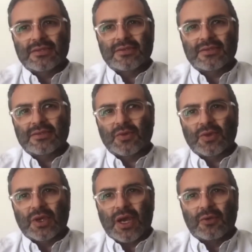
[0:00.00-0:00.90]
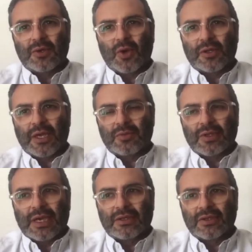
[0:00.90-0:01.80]
sort of how it all came
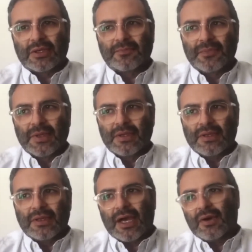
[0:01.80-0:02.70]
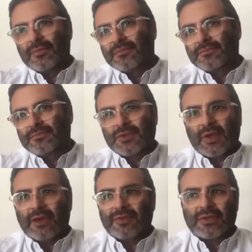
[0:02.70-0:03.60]
together. And now I'm sort of,
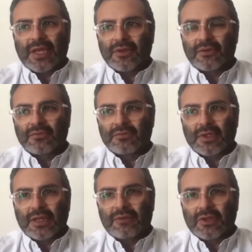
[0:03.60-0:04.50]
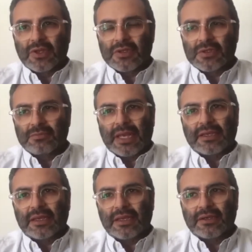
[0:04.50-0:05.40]
after 10, 11 years in
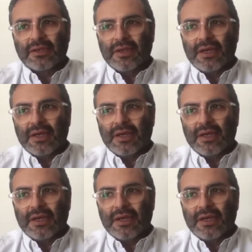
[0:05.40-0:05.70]
banking,